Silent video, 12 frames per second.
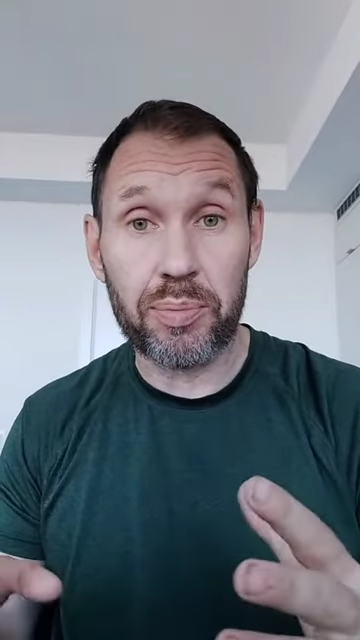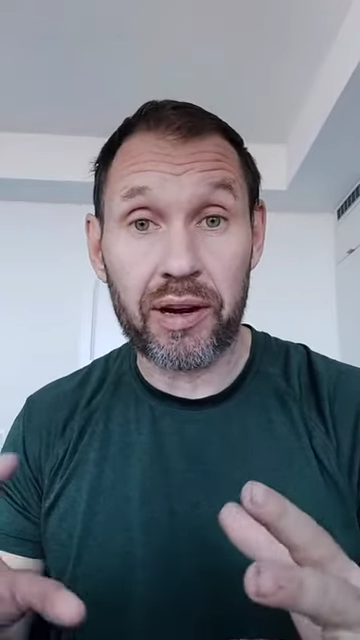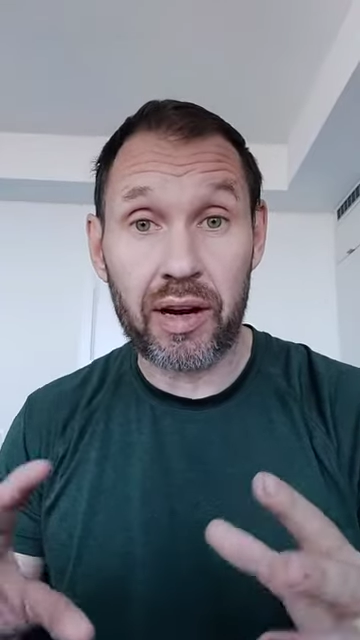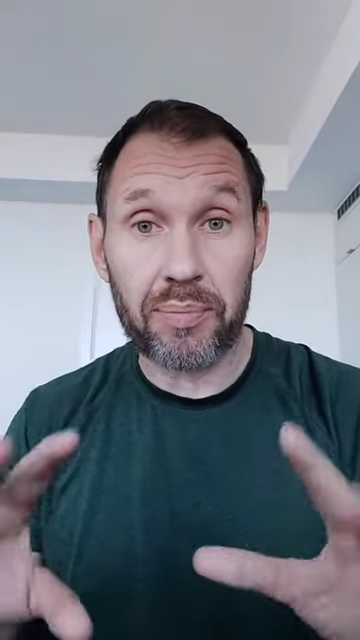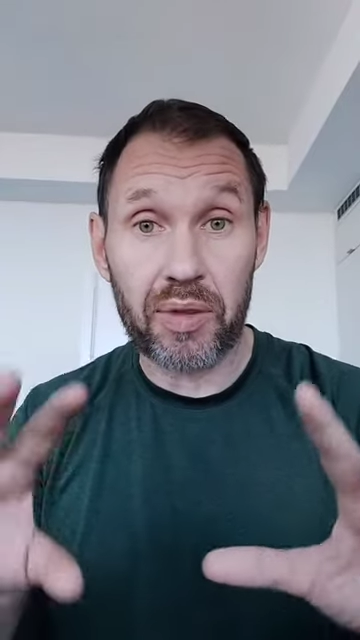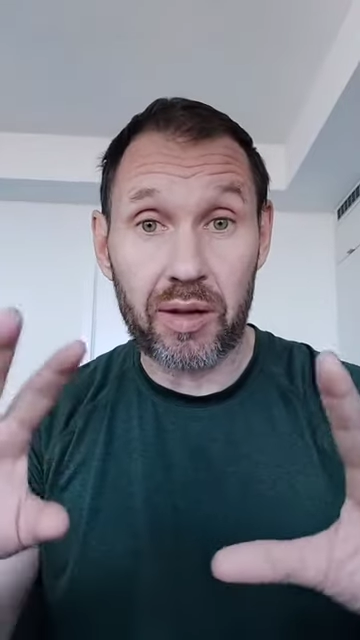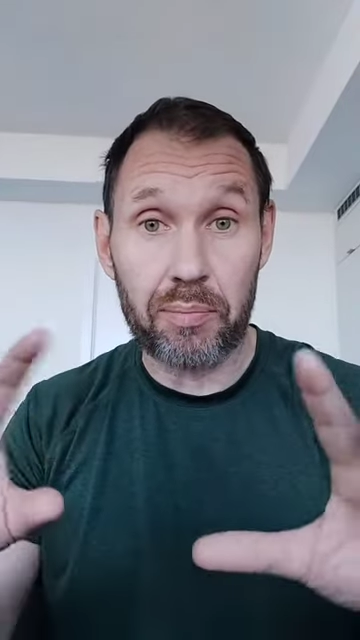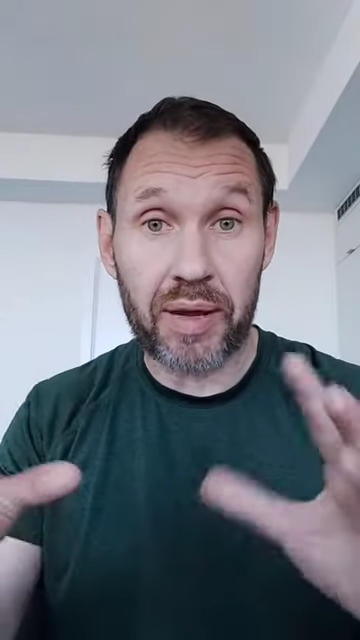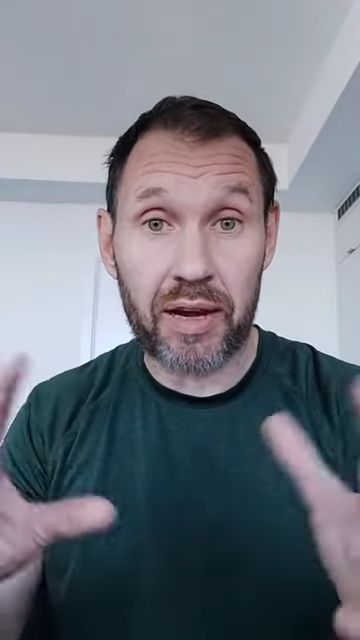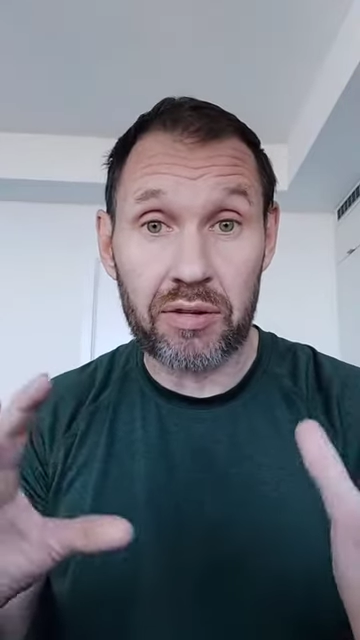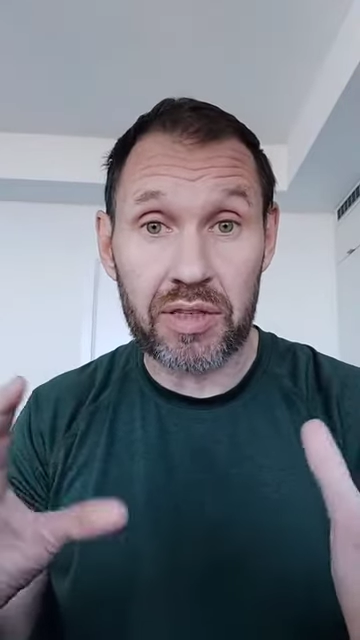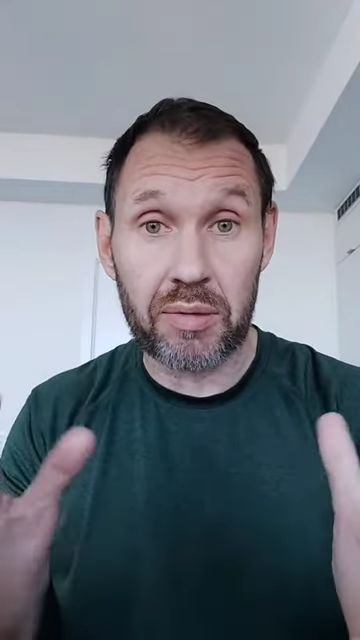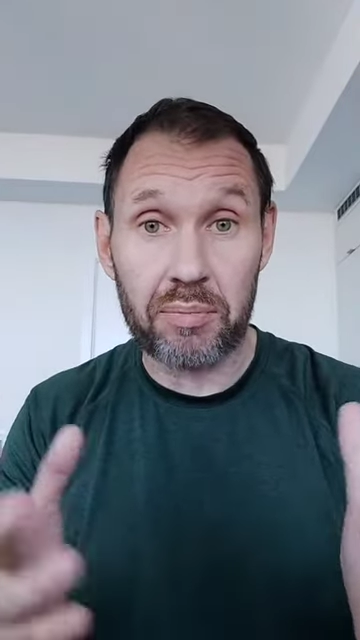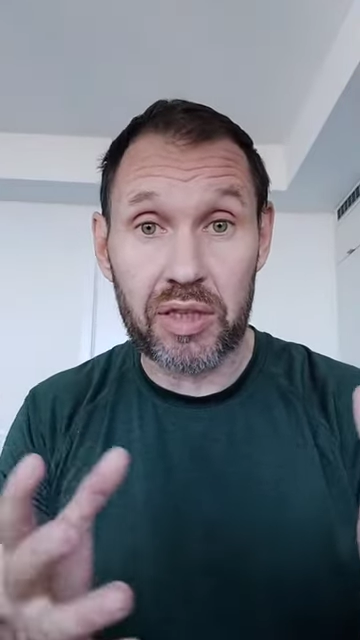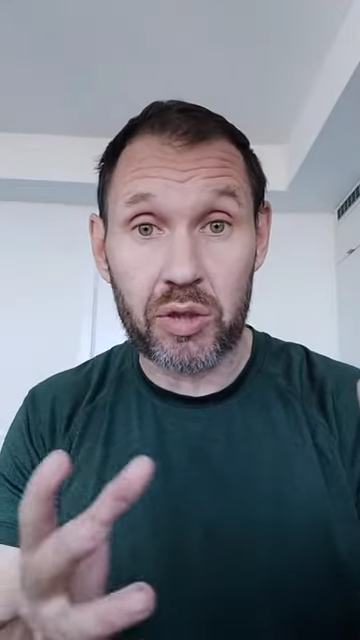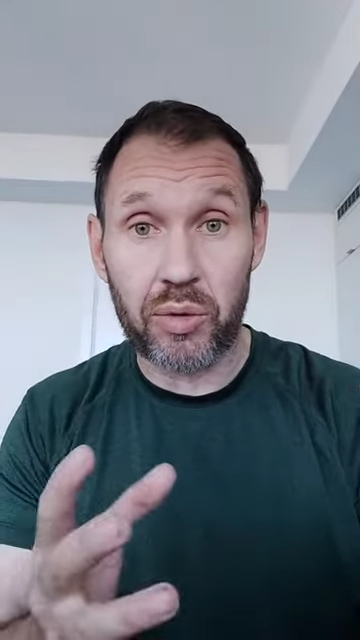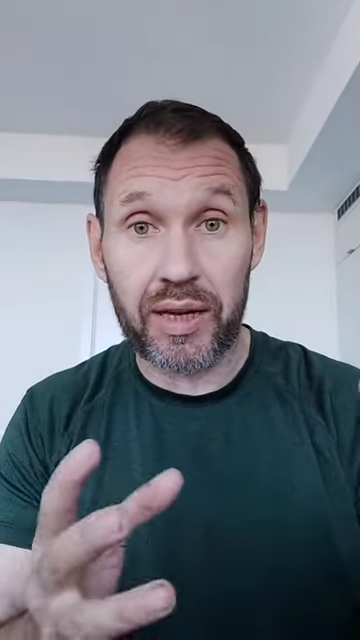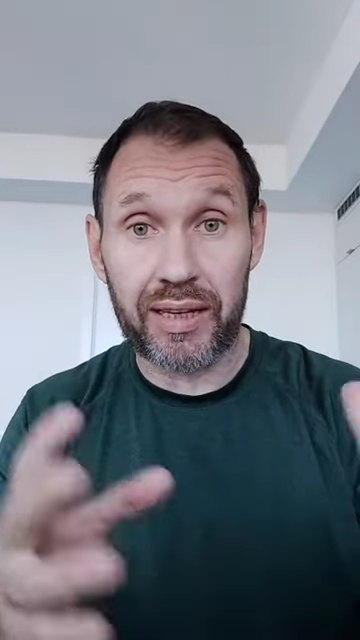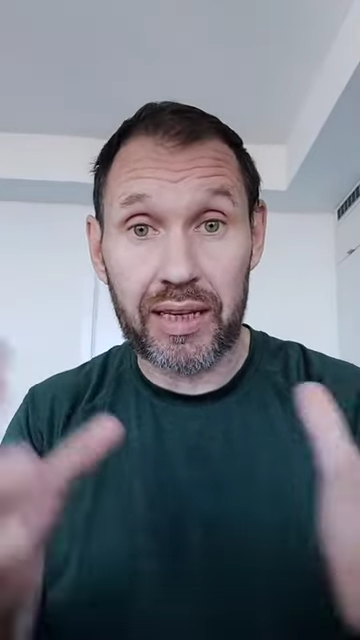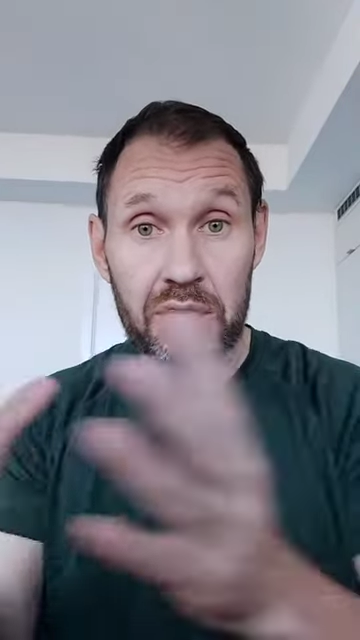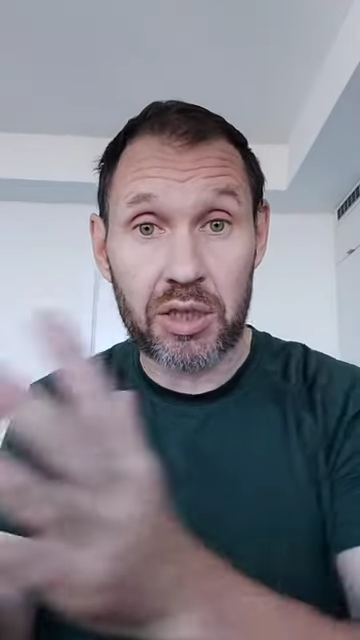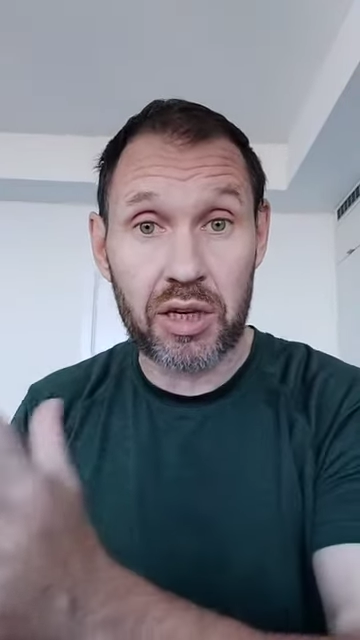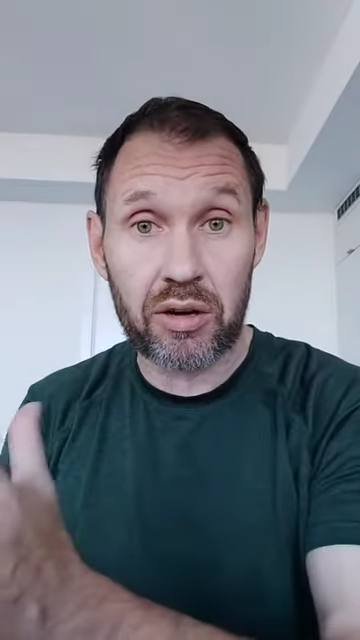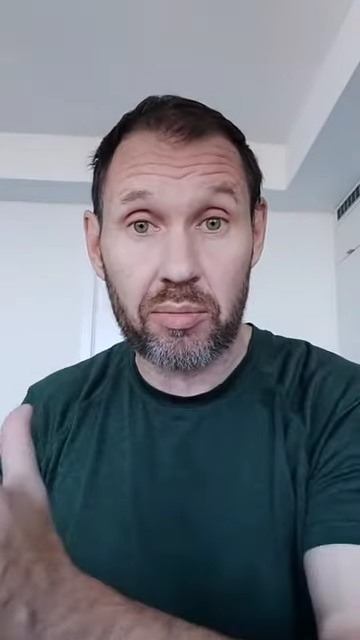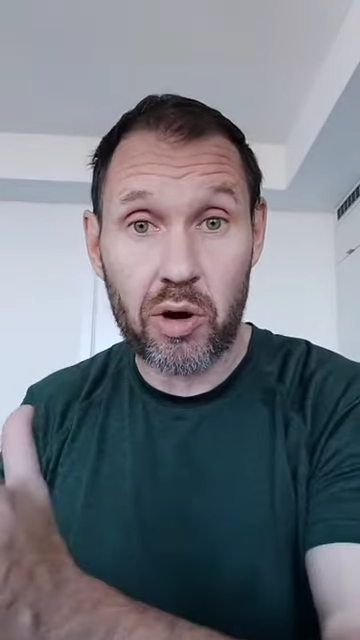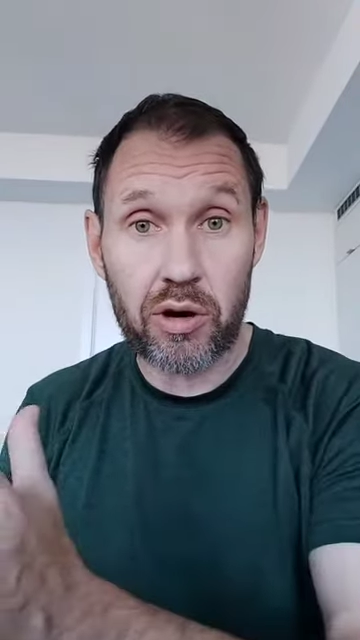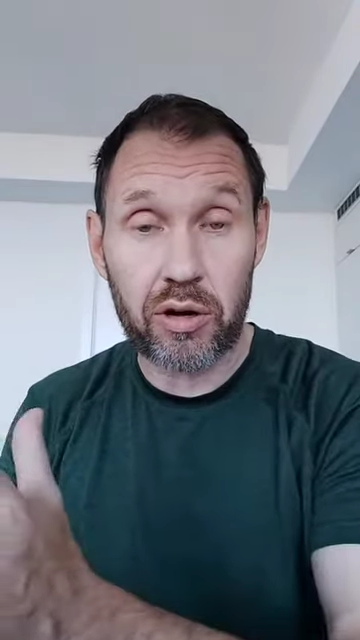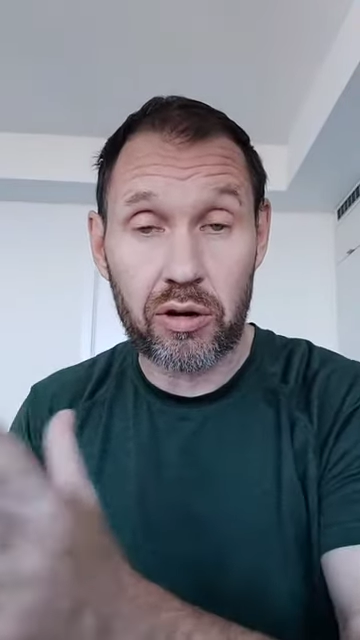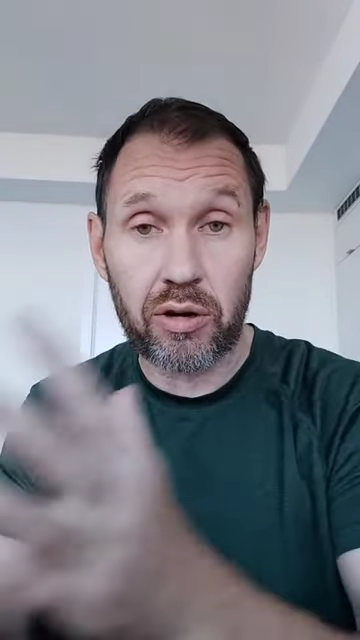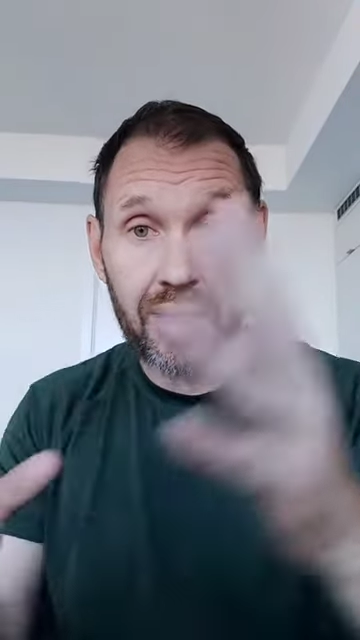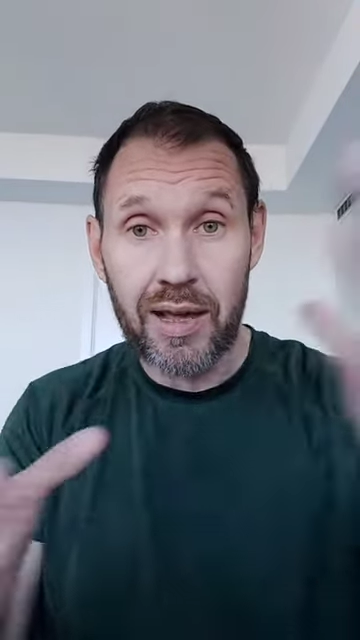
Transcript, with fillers: bring up the comparison between Legendary Marketer